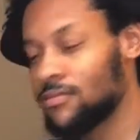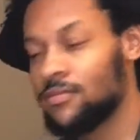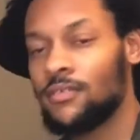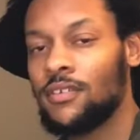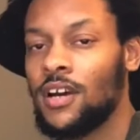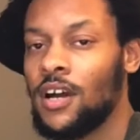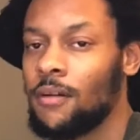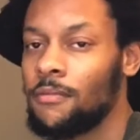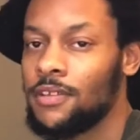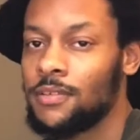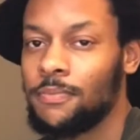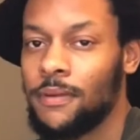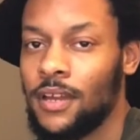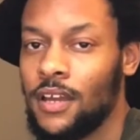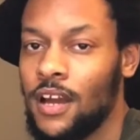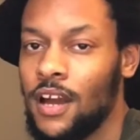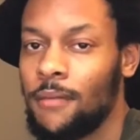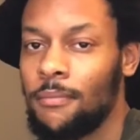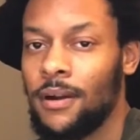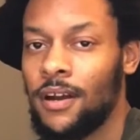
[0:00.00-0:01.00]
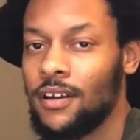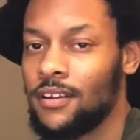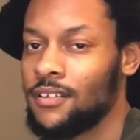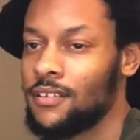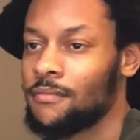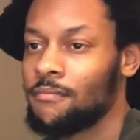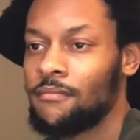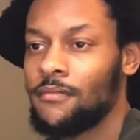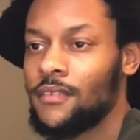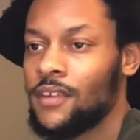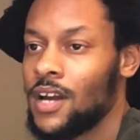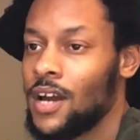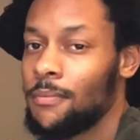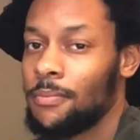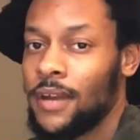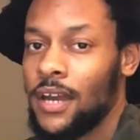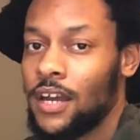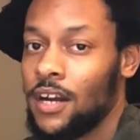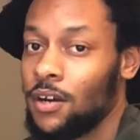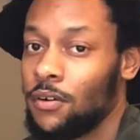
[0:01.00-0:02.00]
I be speaking. I'm
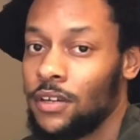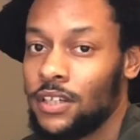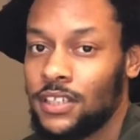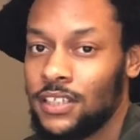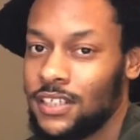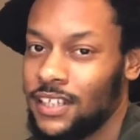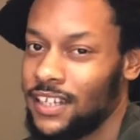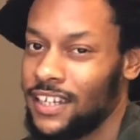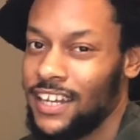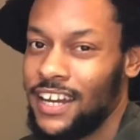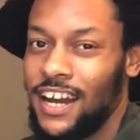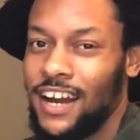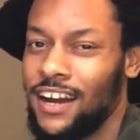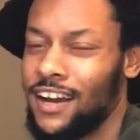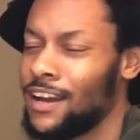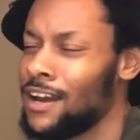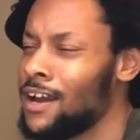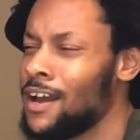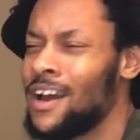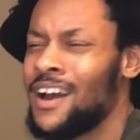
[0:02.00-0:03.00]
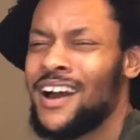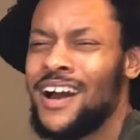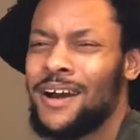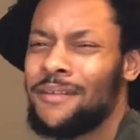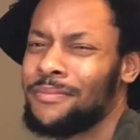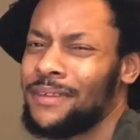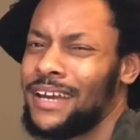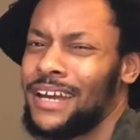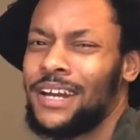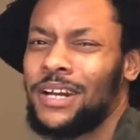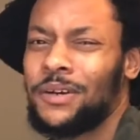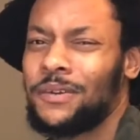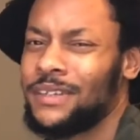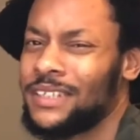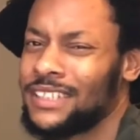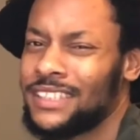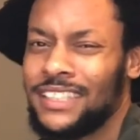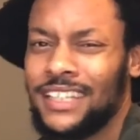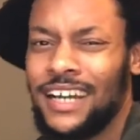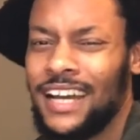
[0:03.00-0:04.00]
ghetto with shit, y'all. I'm ghetto
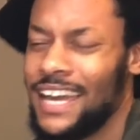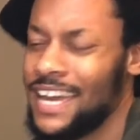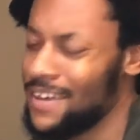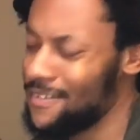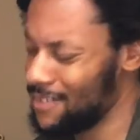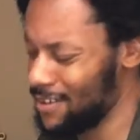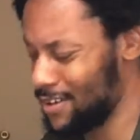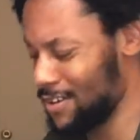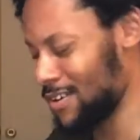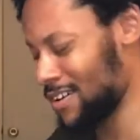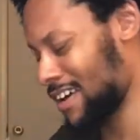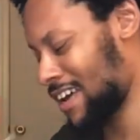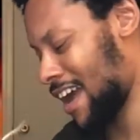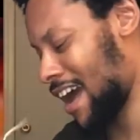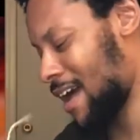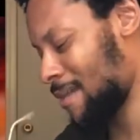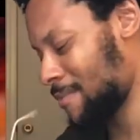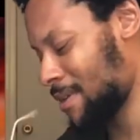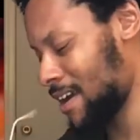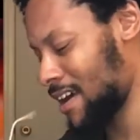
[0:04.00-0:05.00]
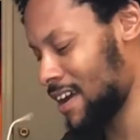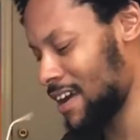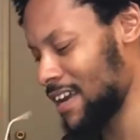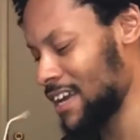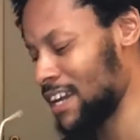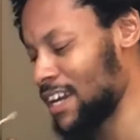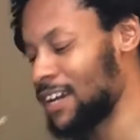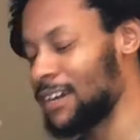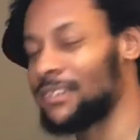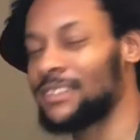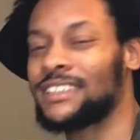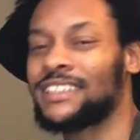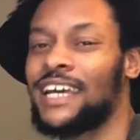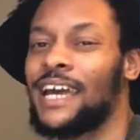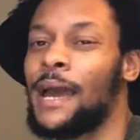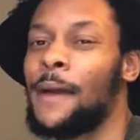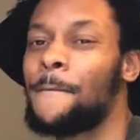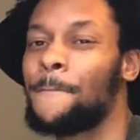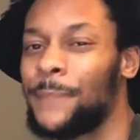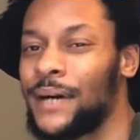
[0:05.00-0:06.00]
with shit. I ain't even gonna cap, man. You know what I'm
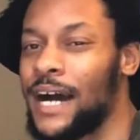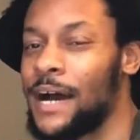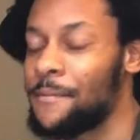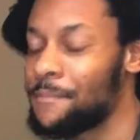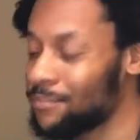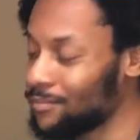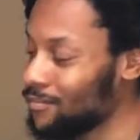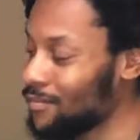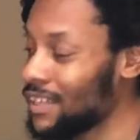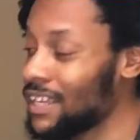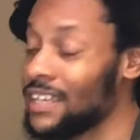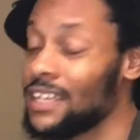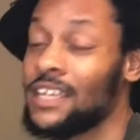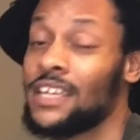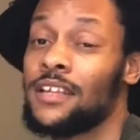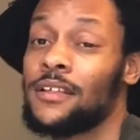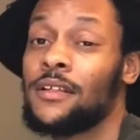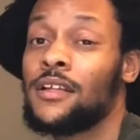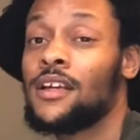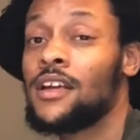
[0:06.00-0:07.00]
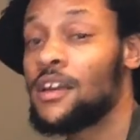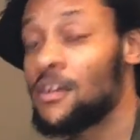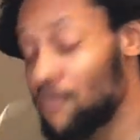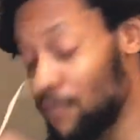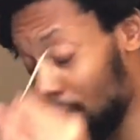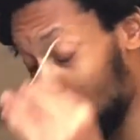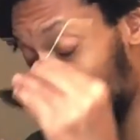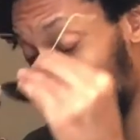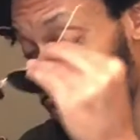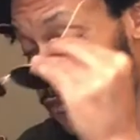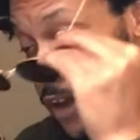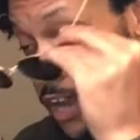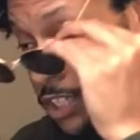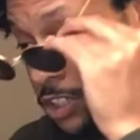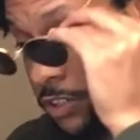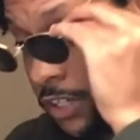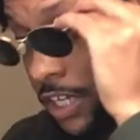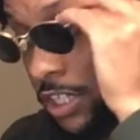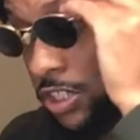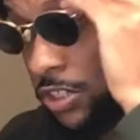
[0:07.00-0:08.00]
saying? But we finna get right
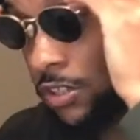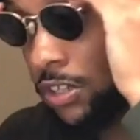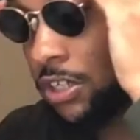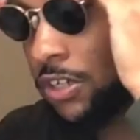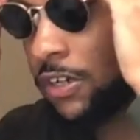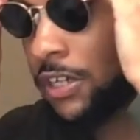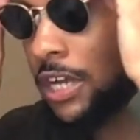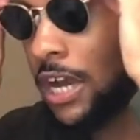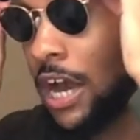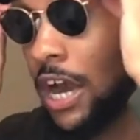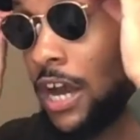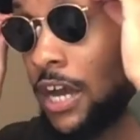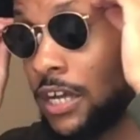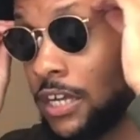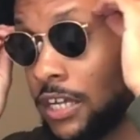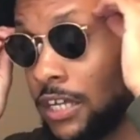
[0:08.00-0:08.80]
straight into it, though, y'all.